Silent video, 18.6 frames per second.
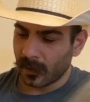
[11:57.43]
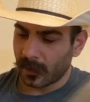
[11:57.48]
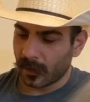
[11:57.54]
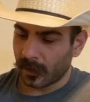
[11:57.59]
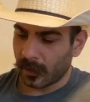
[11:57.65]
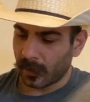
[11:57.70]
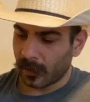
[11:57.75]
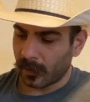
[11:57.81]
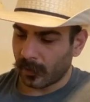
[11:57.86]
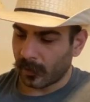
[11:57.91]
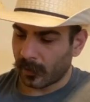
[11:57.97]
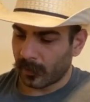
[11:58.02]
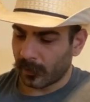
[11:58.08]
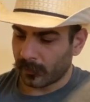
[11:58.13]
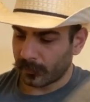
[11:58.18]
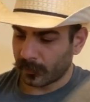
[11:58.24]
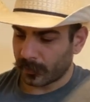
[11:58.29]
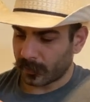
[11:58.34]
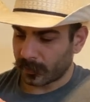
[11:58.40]

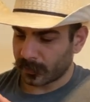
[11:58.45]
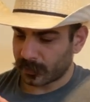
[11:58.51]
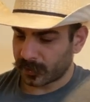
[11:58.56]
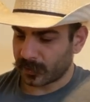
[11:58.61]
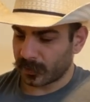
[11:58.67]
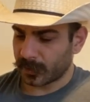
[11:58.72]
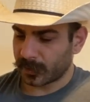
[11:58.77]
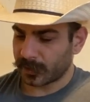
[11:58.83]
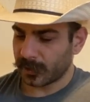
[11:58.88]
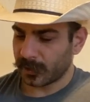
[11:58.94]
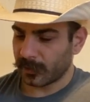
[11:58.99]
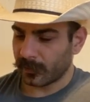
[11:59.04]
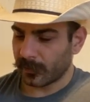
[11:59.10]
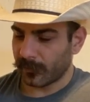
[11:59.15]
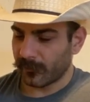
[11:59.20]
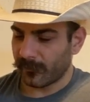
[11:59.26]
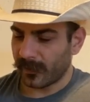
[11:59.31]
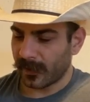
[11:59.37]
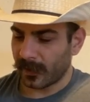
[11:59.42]
on the construction on
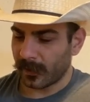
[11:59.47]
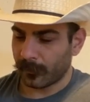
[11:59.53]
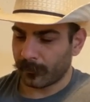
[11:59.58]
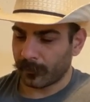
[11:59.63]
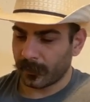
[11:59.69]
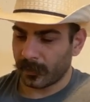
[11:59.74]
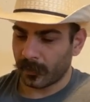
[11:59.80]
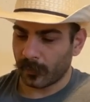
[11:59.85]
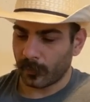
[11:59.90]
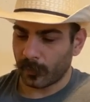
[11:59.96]
the vamp, you know,